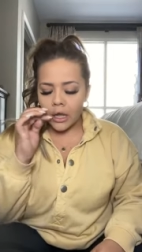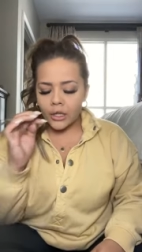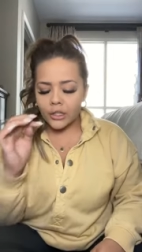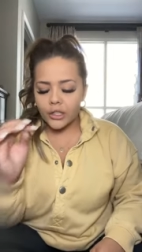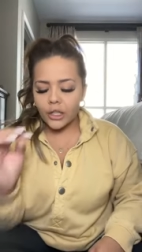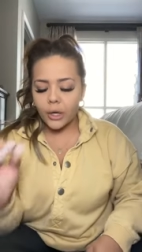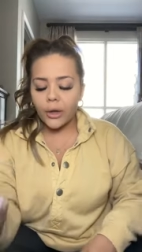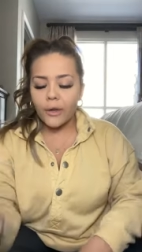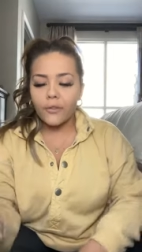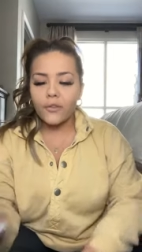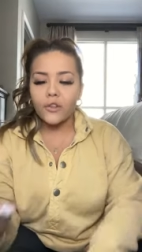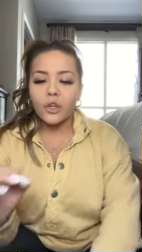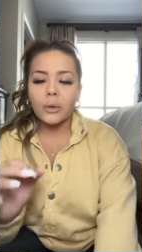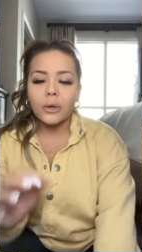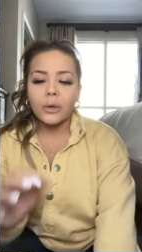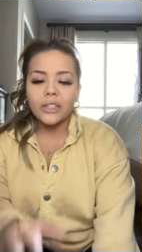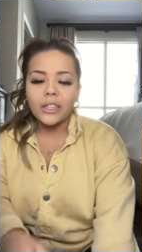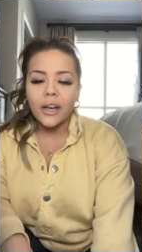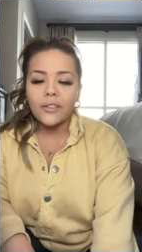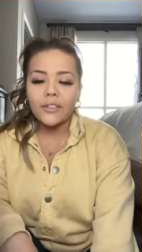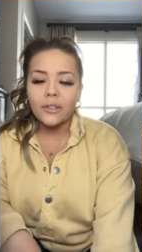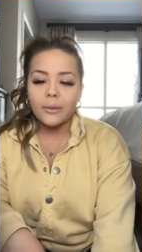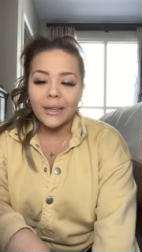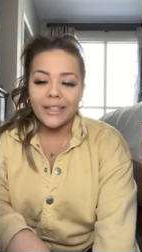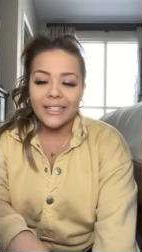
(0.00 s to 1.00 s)
So if you would
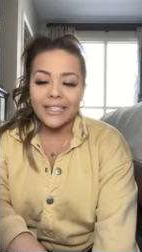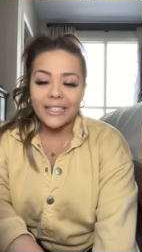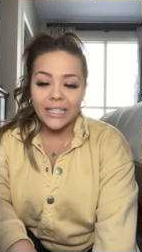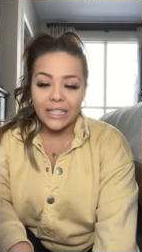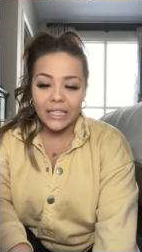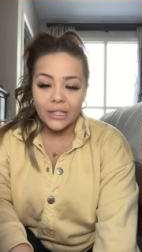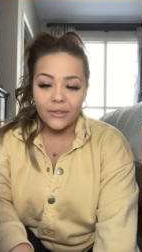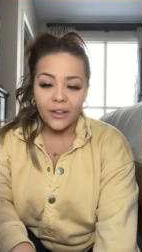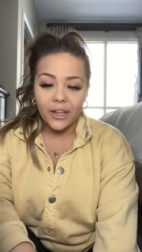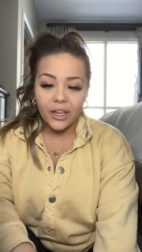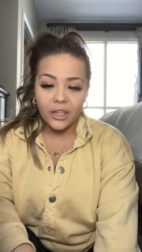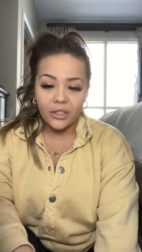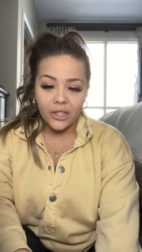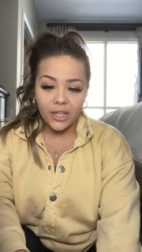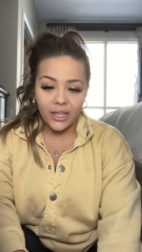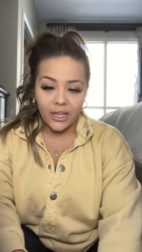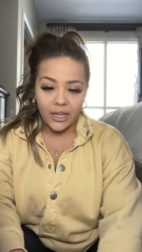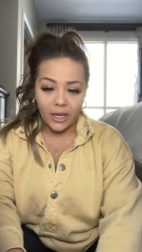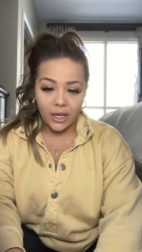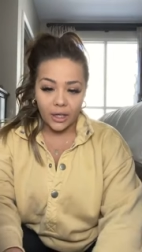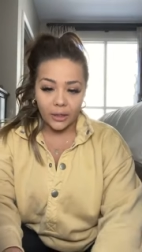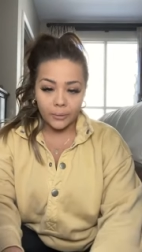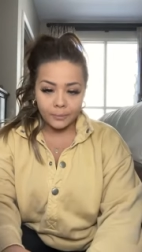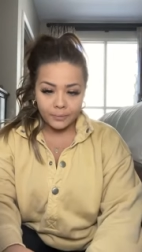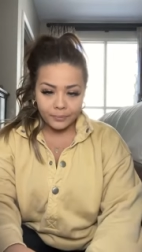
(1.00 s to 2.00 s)
love to make six figures a
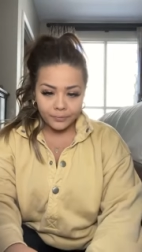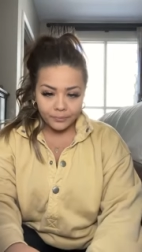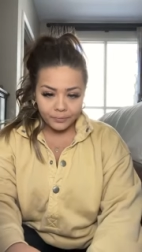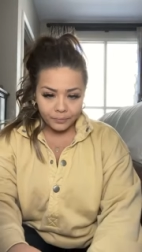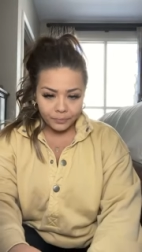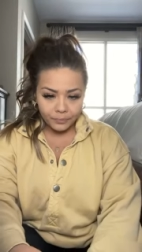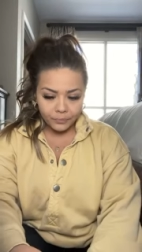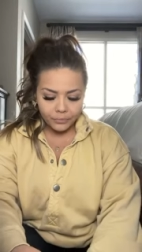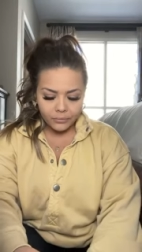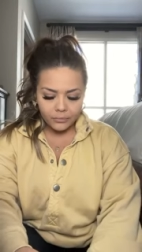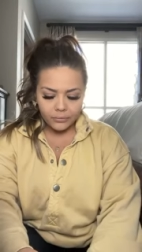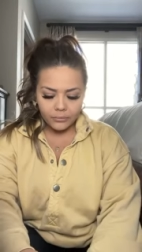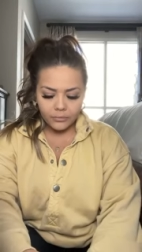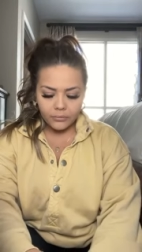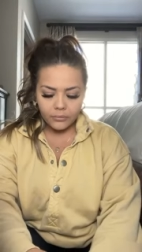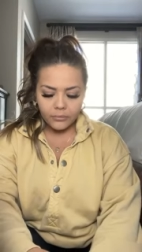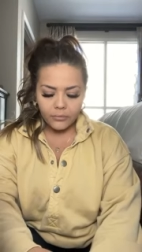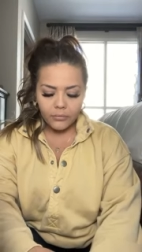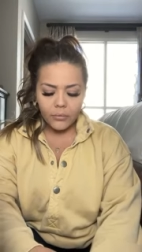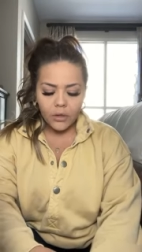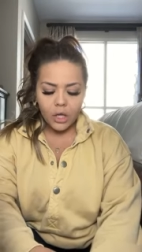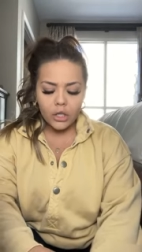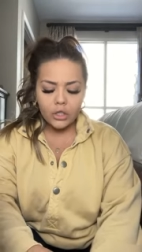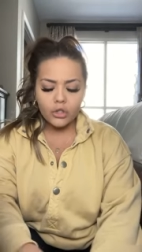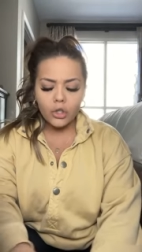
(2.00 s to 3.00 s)
year,
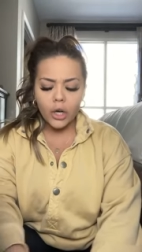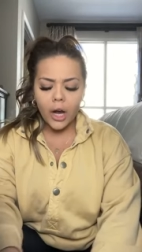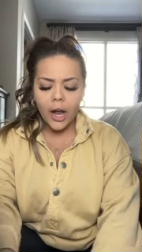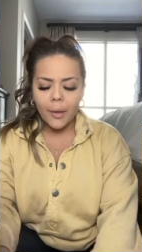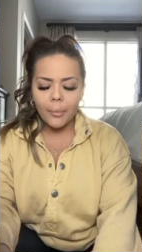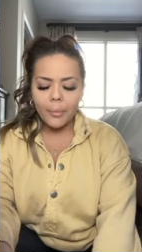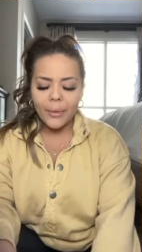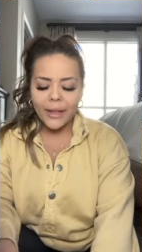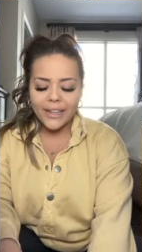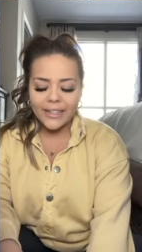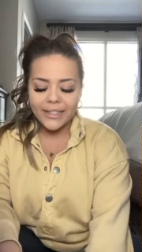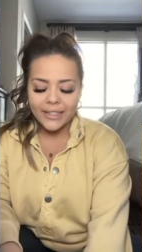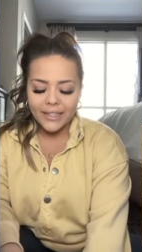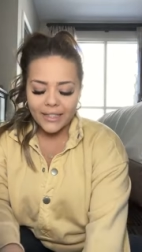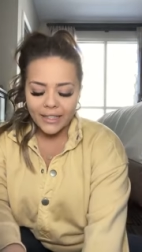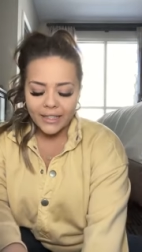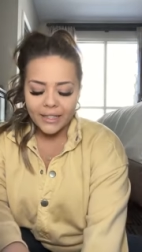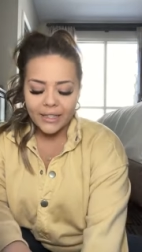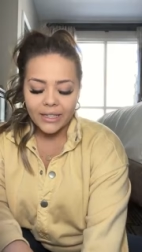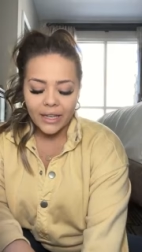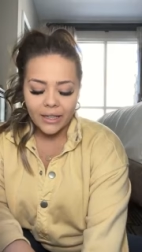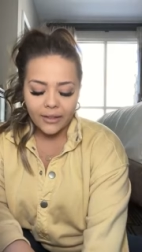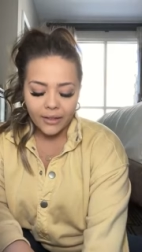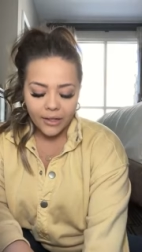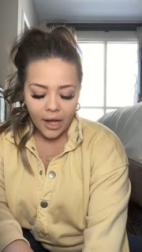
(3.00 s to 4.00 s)
drop a
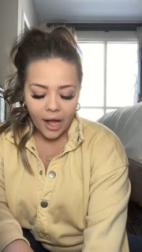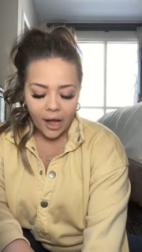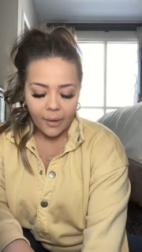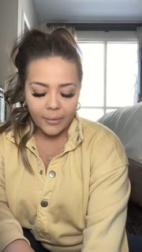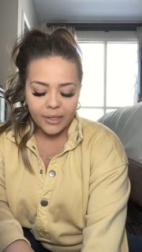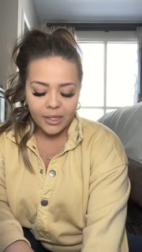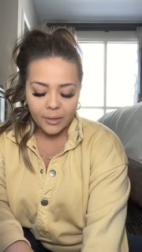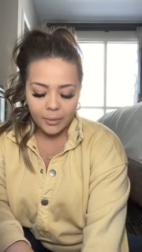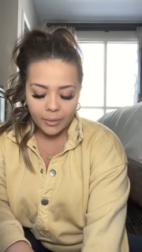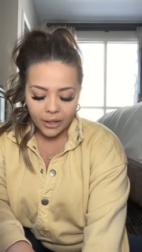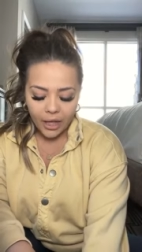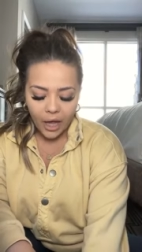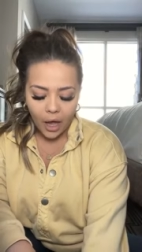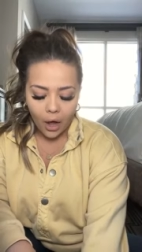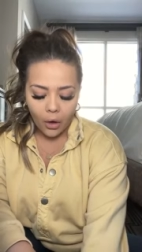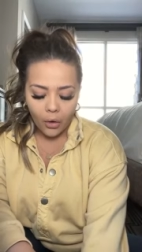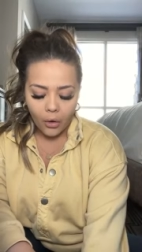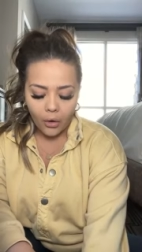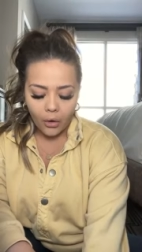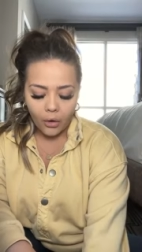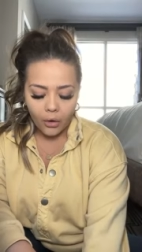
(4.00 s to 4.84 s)
six in the comments below.